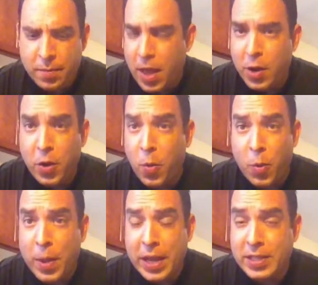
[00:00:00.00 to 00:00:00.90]
don't know what we're
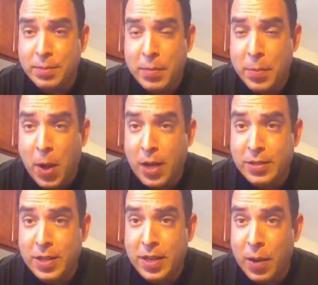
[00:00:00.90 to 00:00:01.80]
making, some type of
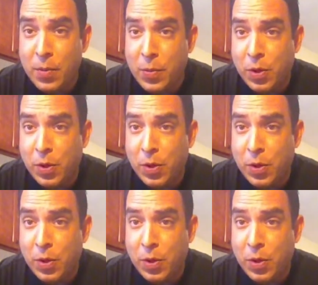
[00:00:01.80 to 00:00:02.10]
pasta tonight with it.